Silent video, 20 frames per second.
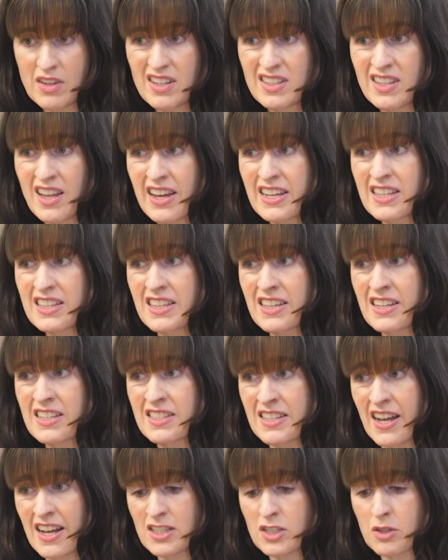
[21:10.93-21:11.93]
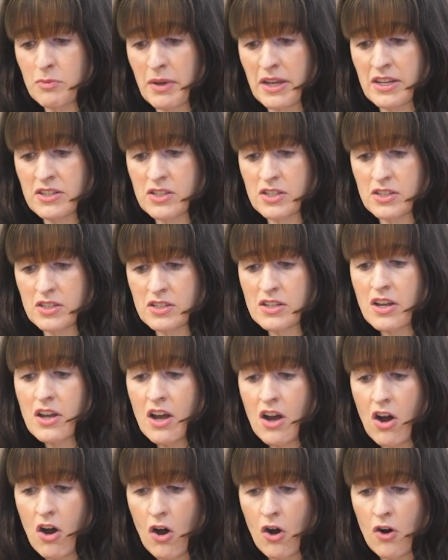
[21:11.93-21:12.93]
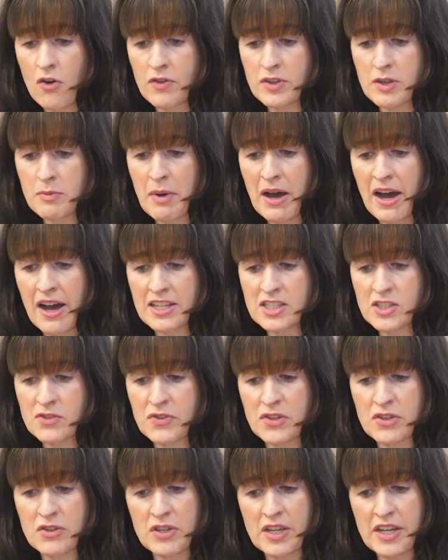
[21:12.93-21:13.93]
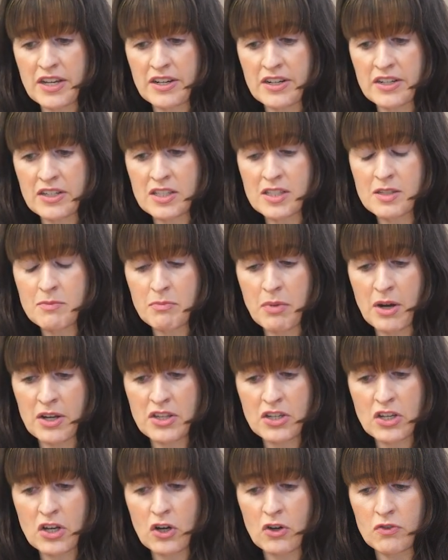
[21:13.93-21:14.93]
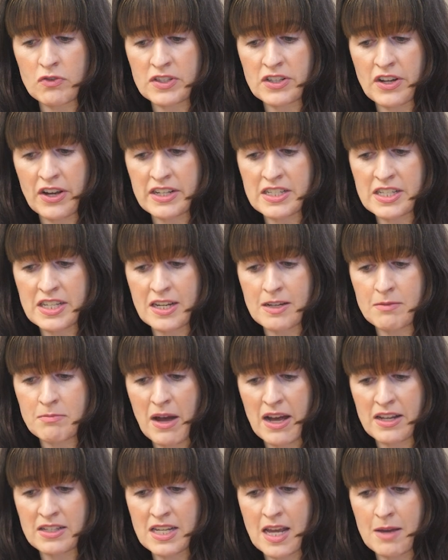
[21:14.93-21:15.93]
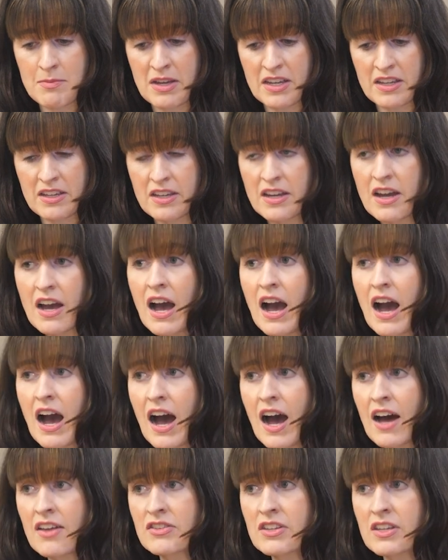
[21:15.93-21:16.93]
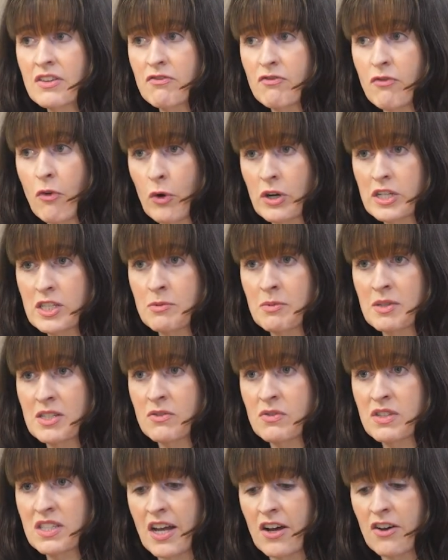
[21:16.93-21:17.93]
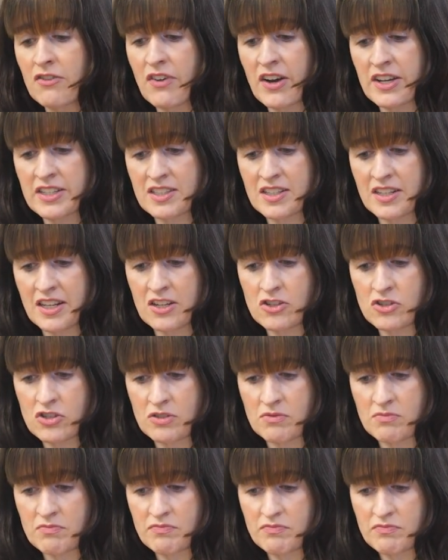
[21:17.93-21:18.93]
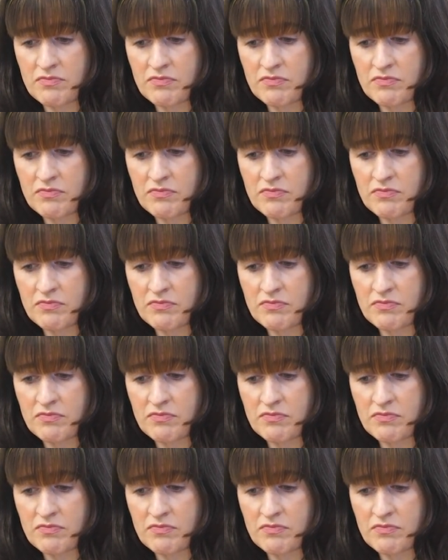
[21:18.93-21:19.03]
likely exacerbated over the past few years by the COVID-19 pandemic and the enforcement of self-isolation.